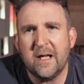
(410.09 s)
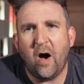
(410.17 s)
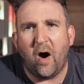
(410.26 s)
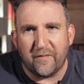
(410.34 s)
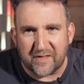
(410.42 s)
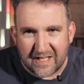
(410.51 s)

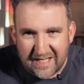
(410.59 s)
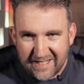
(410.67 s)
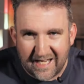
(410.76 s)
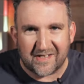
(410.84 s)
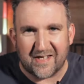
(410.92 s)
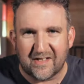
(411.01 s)
Obviously,
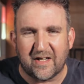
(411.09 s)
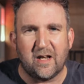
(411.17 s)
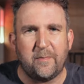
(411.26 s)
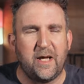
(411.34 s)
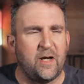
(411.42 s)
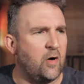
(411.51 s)
this is going
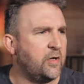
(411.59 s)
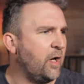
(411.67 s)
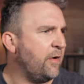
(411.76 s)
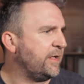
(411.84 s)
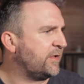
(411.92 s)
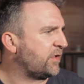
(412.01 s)
to be an
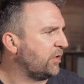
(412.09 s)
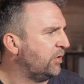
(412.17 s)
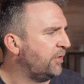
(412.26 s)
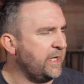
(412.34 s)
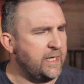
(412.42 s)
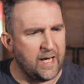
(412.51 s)
ongoing
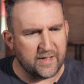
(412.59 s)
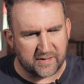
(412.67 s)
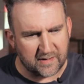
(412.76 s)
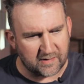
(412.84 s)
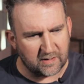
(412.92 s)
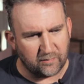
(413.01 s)
story, as
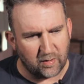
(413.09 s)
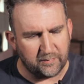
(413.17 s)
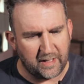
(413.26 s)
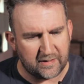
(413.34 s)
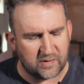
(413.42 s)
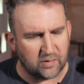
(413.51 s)
is the room
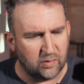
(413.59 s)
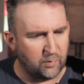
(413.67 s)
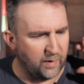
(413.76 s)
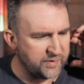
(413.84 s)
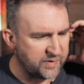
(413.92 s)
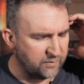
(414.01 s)
next door
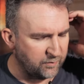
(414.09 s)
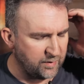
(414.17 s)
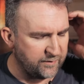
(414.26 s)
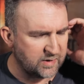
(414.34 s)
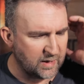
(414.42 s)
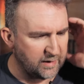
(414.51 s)
once the
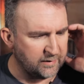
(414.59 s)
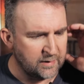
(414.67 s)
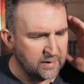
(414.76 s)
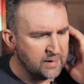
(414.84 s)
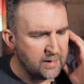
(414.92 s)
roof's done.